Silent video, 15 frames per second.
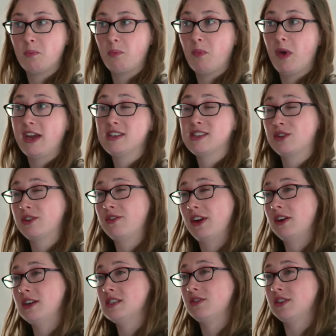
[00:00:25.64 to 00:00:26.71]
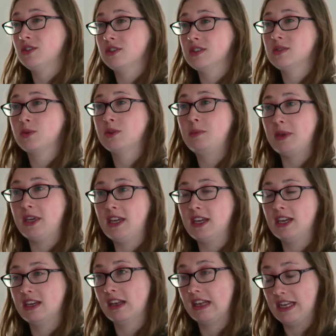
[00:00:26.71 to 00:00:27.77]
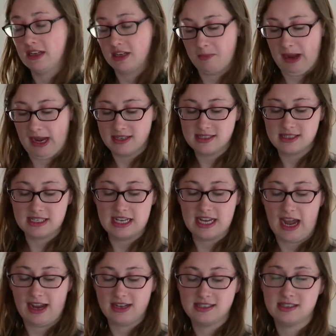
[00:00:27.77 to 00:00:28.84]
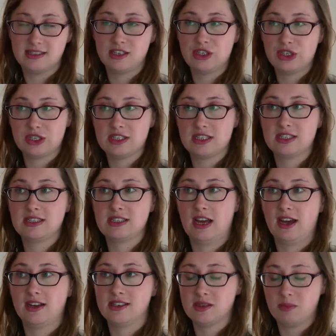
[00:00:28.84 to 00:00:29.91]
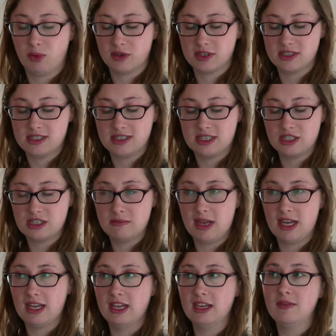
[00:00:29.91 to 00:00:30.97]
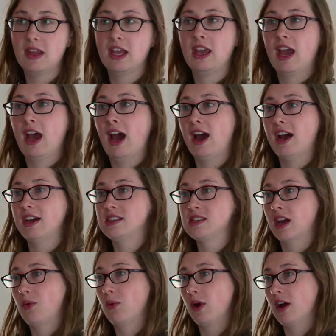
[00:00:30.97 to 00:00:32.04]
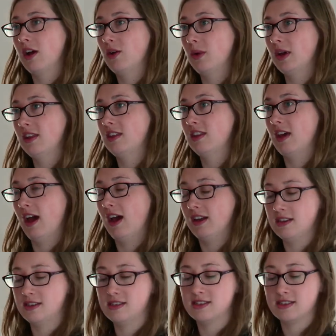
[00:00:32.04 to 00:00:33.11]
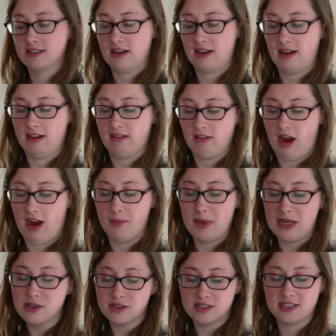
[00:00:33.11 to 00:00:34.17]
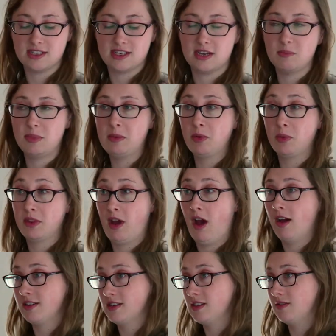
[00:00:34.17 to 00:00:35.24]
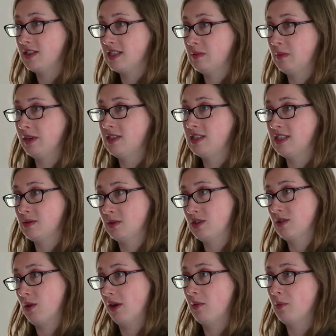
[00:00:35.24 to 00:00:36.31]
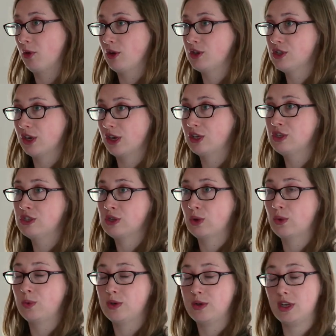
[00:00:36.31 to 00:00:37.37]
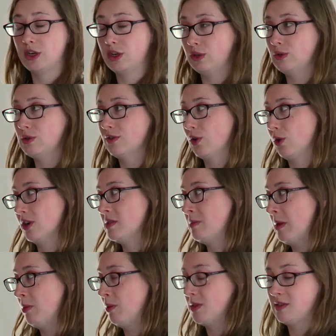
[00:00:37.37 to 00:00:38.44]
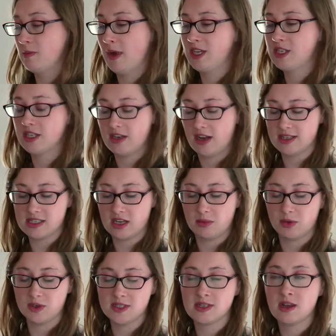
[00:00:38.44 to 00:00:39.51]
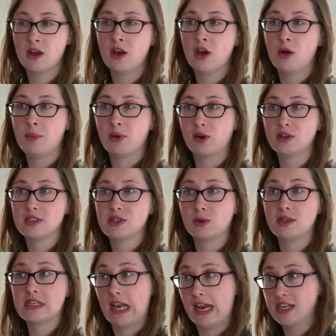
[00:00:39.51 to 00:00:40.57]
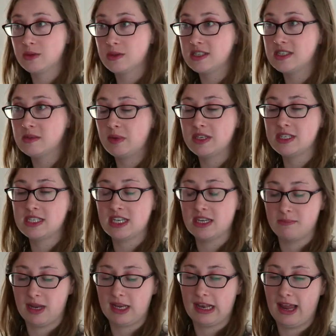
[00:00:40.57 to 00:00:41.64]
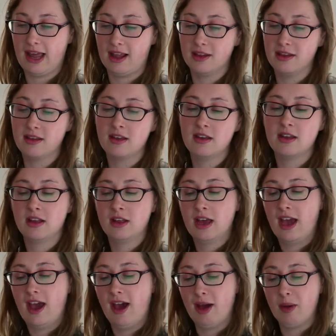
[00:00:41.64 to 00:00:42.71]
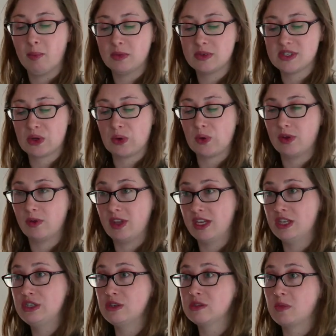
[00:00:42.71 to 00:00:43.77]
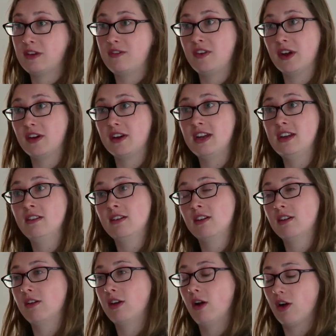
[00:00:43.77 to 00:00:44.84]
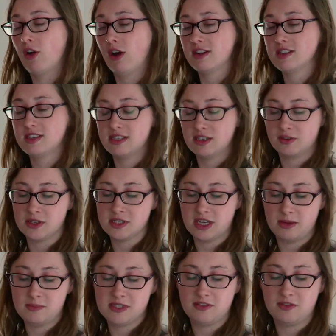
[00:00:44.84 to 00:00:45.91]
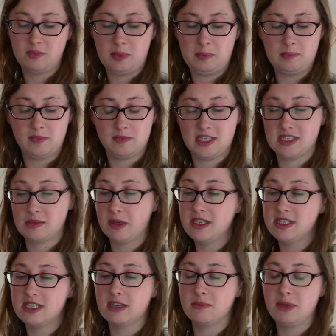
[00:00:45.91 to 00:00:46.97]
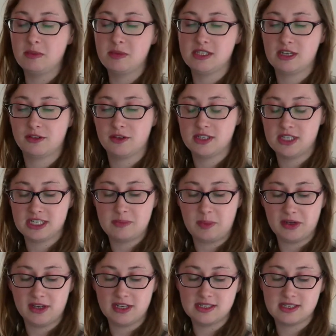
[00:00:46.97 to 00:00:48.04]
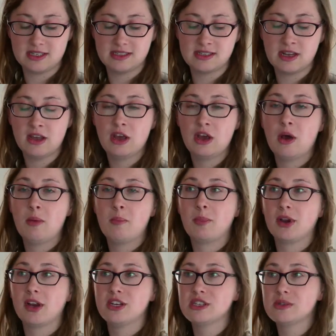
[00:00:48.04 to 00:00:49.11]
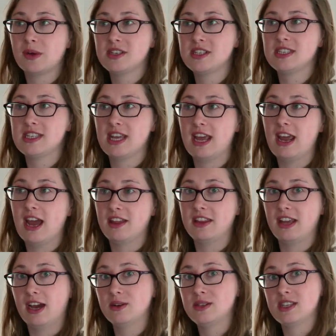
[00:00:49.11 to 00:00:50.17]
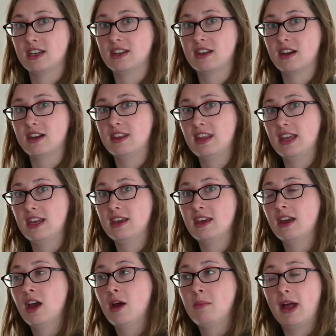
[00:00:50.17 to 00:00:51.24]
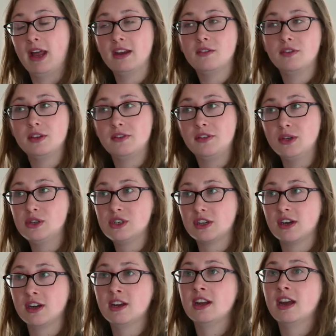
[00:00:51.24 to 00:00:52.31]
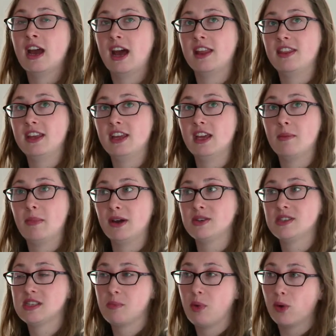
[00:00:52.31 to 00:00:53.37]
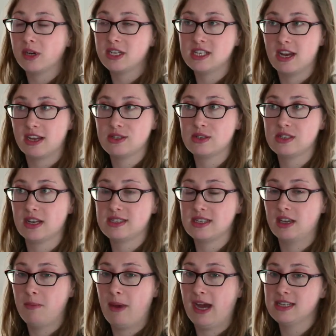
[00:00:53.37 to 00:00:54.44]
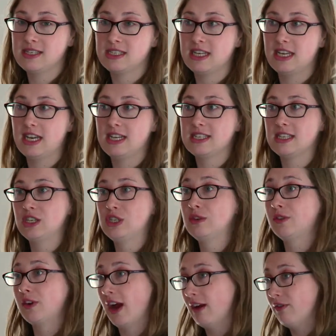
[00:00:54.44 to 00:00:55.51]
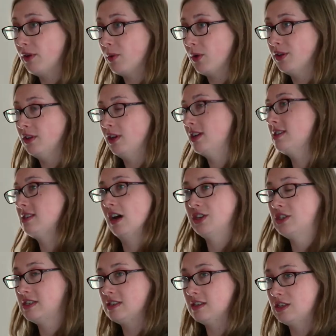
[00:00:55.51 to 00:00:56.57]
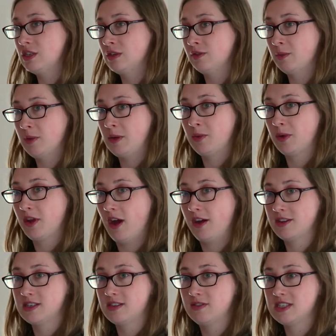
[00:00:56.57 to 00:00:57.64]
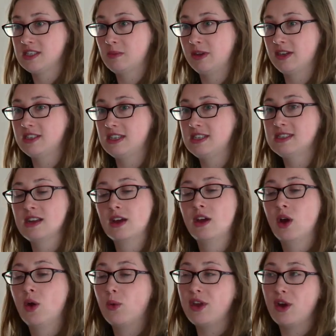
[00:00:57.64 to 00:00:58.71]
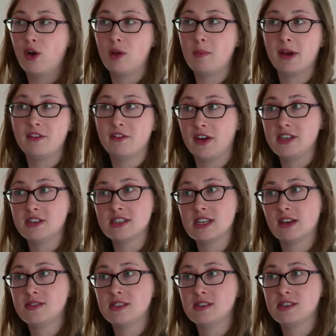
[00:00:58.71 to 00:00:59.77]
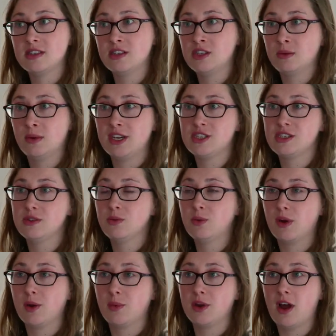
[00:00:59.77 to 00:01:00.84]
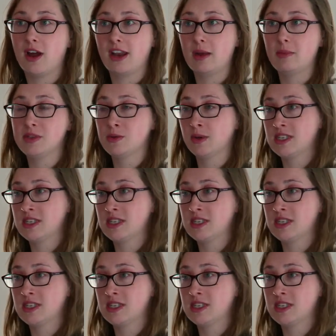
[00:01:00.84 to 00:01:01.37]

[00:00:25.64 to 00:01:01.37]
my sort of areas of interest would be legal capacity, access to justice and supported decision making. And I work with and I'm interested in people with cognitive disabilities, which is quite a broad church, so it would include, of course, people with dementia and Alzheimer's, but also intellectual disability and mental health. So the issues might vary across the different types of disability and people's different experiences, but I just want to say at the outset that I think planning for the future and thinking about support and exercising capacity is an issue for everyone. It's not just an issue for people with cognitive disabilities. We all might find ourselves in a situation where we're not able to